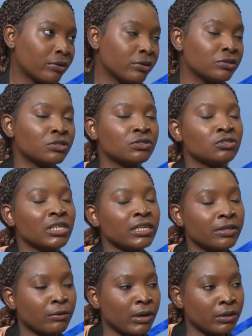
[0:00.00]
is
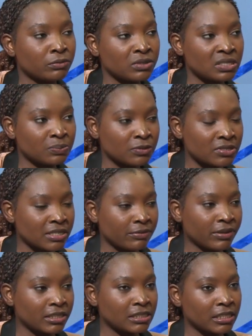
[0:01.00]
usually the one who is most
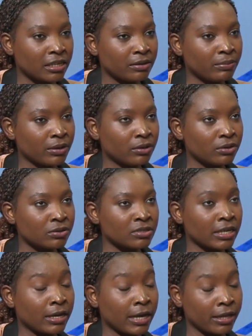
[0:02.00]
affected because
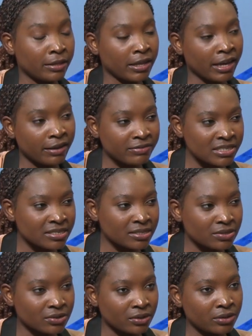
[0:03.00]
uh, at the harvest
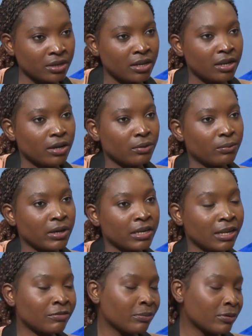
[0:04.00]
season, when
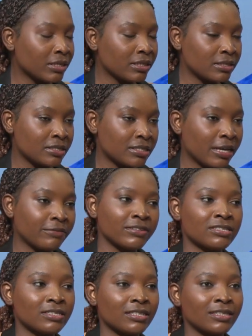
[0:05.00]
everybody is
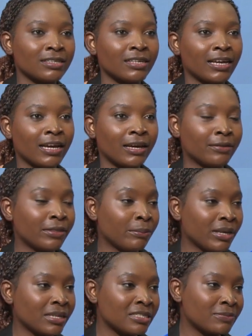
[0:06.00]
harvesting uh, the
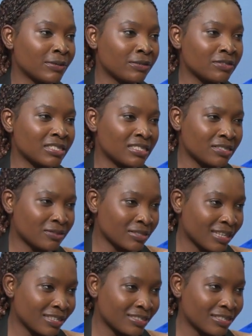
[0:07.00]
maize because the seasons
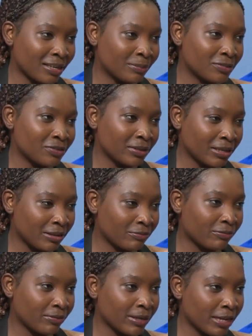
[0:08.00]
are the same. So
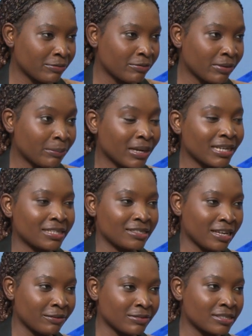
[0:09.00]
if every farmer is
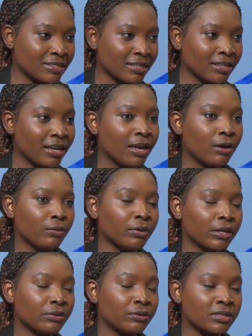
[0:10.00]
harvesting, what
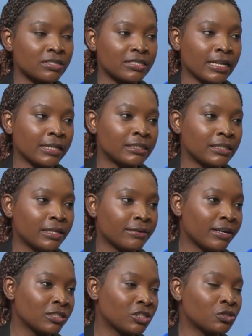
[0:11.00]
they do is that they
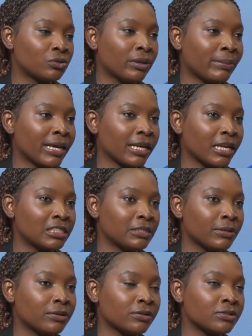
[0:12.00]
rush to the market
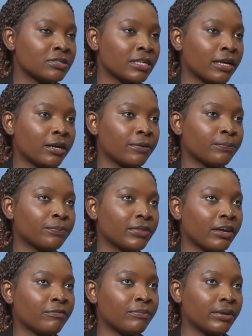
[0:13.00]
because um, they
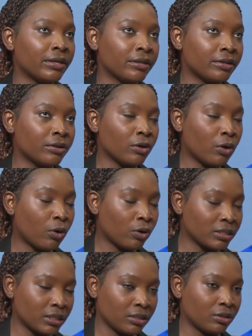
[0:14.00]
have been
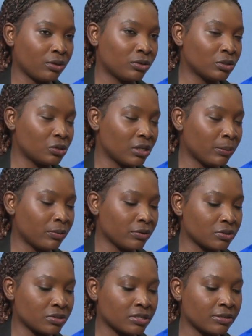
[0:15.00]
holding onto their
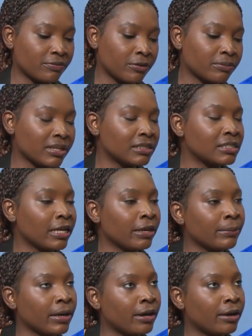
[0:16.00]
produce from the
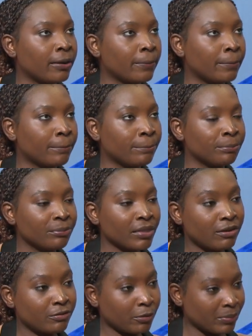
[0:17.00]
time um,
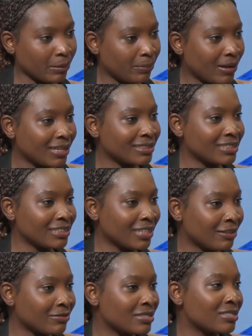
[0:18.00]
from the planting,
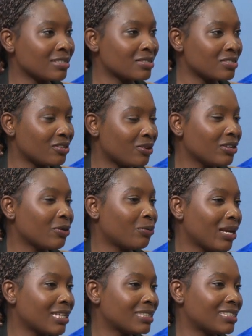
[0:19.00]
harvesting, slowly
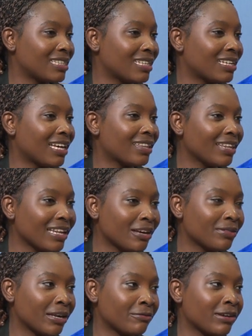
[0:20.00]
waiting, and then
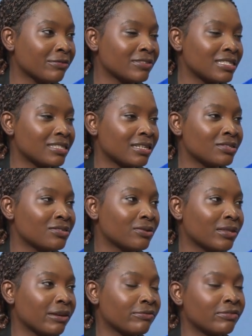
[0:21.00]
now they have harvested. So
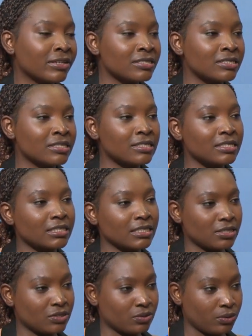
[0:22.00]
their first instinct
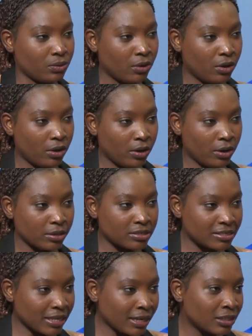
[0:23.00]
is to
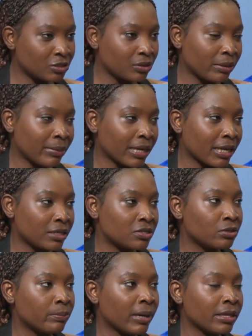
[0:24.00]
sell it to the market.
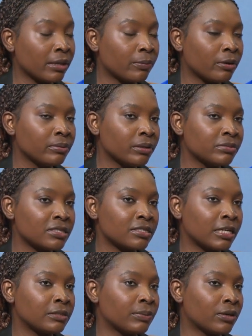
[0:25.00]
So, but the problem is
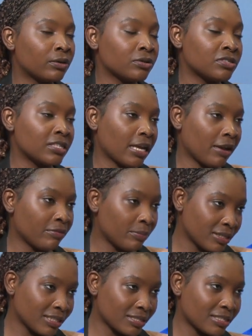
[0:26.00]
that because
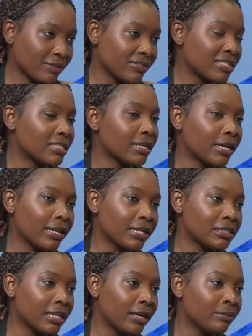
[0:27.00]
everybody is harvesting at
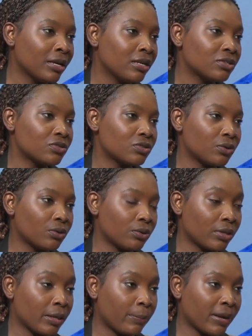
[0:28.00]
that time, so
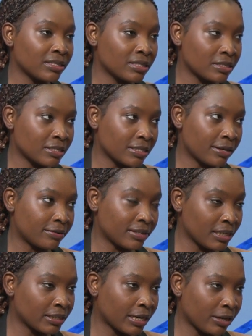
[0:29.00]
the prices are
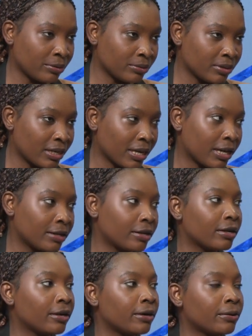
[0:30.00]
really down and
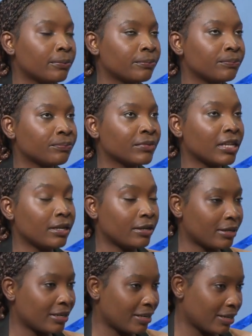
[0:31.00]
um,
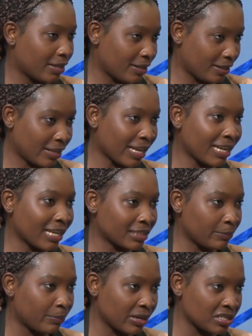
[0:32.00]
they're like
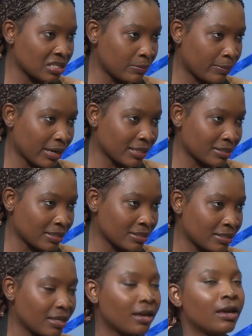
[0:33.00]
depressed
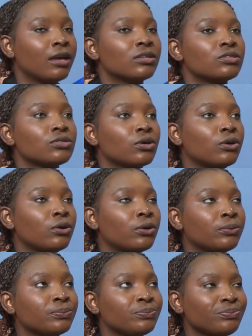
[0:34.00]
prices.
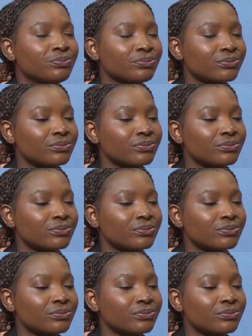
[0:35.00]
So um,